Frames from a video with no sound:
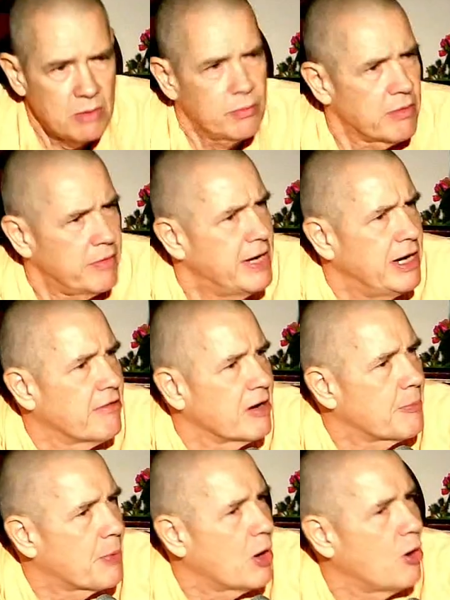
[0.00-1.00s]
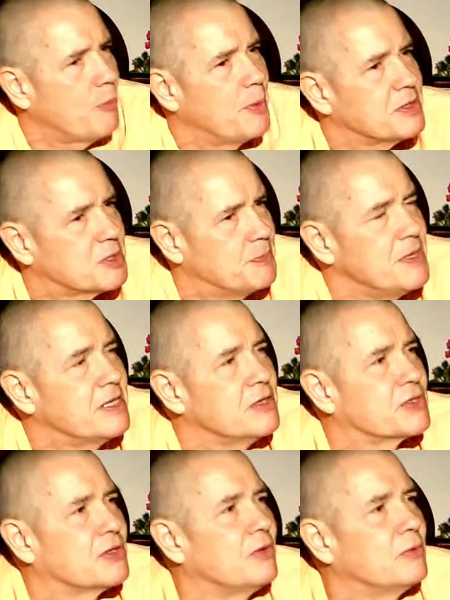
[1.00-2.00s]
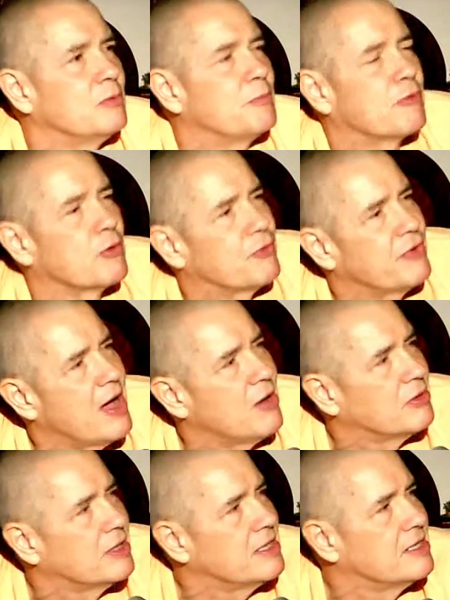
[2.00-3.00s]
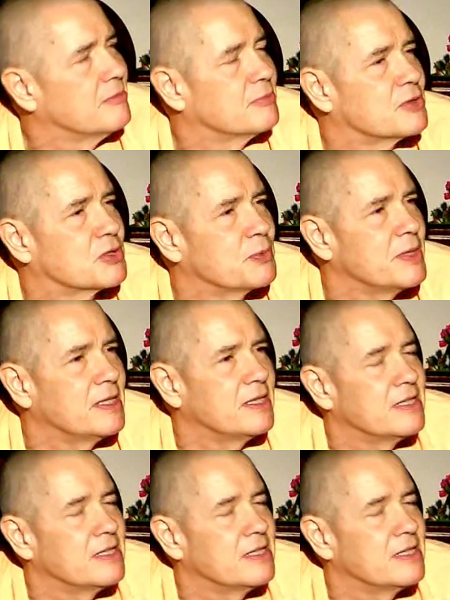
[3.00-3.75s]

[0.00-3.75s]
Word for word: we were hearing Prabhupada speaking so profoundly and sweetly.